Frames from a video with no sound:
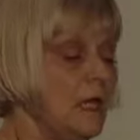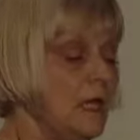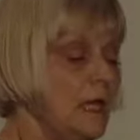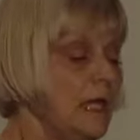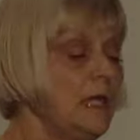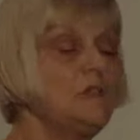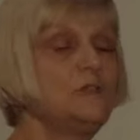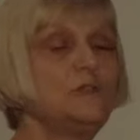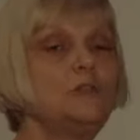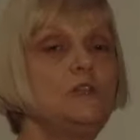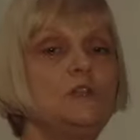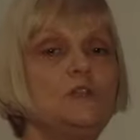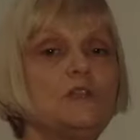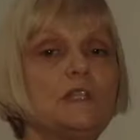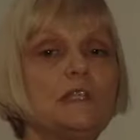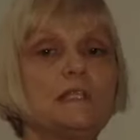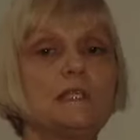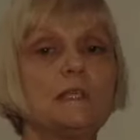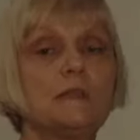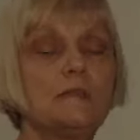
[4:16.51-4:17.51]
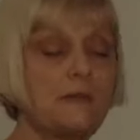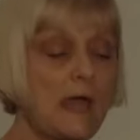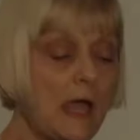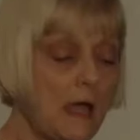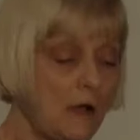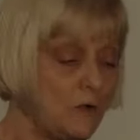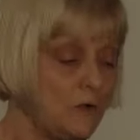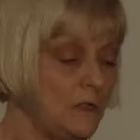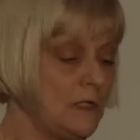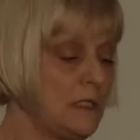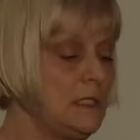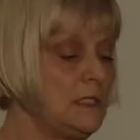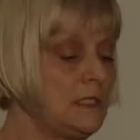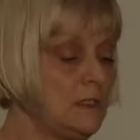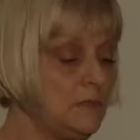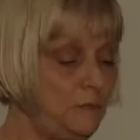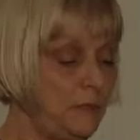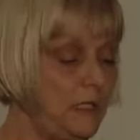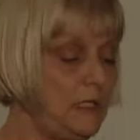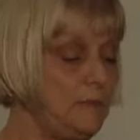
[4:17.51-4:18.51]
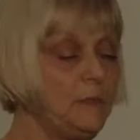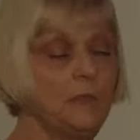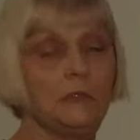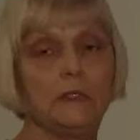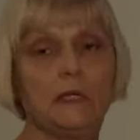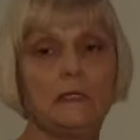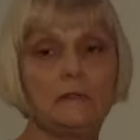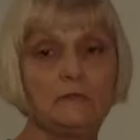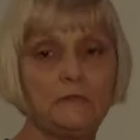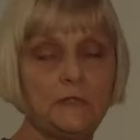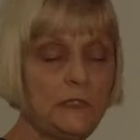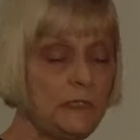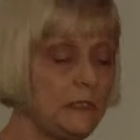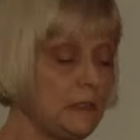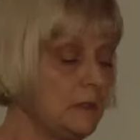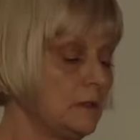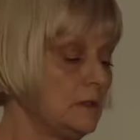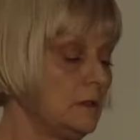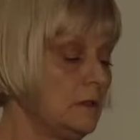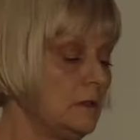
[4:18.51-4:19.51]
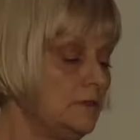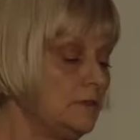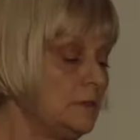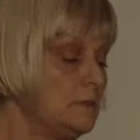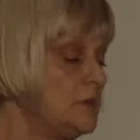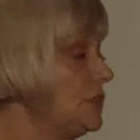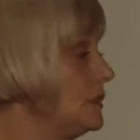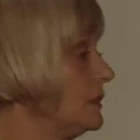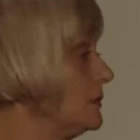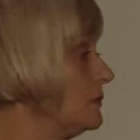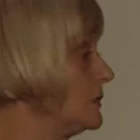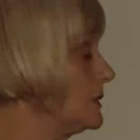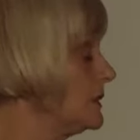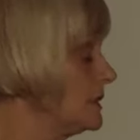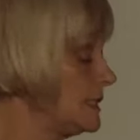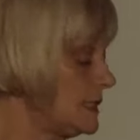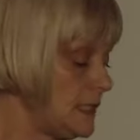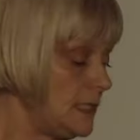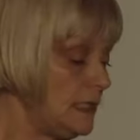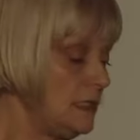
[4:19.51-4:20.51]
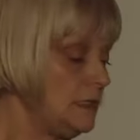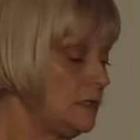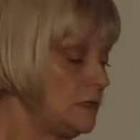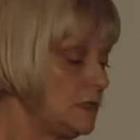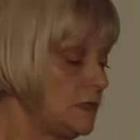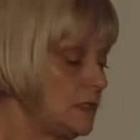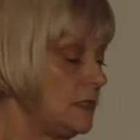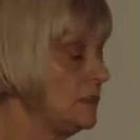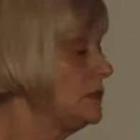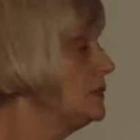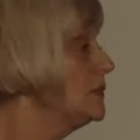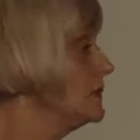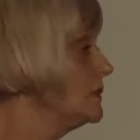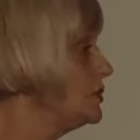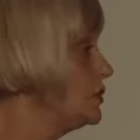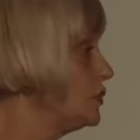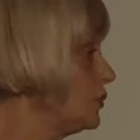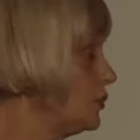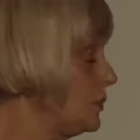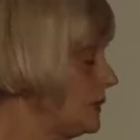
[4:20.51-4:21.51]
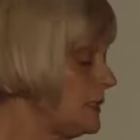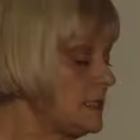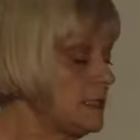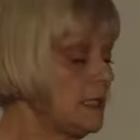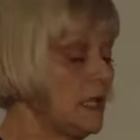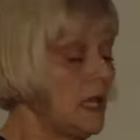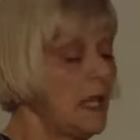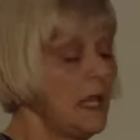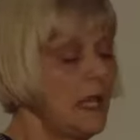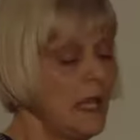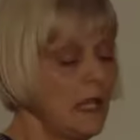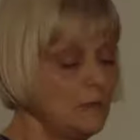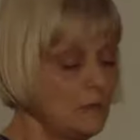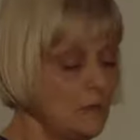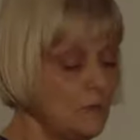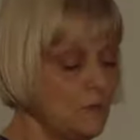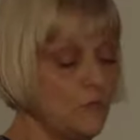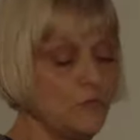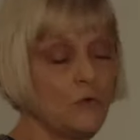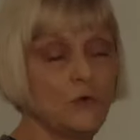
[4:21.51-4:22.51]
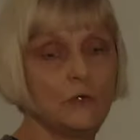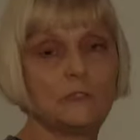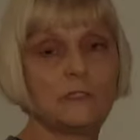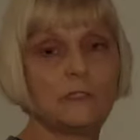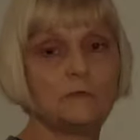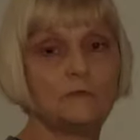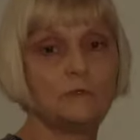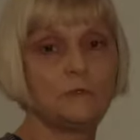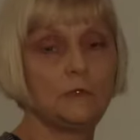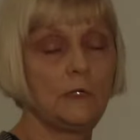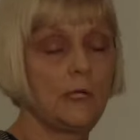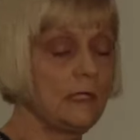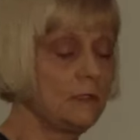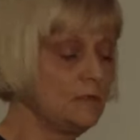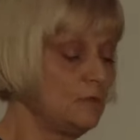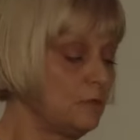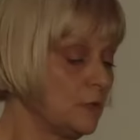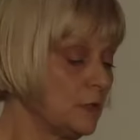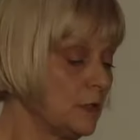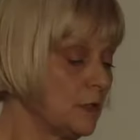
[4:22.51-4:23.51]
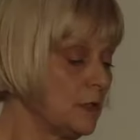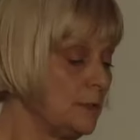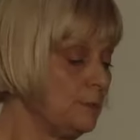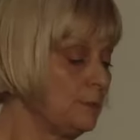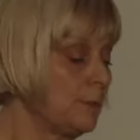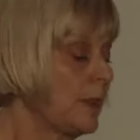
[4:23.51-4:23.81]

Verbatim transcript: introduces thousands of people every year, from children to seniors, to the joys and rewards of creative work.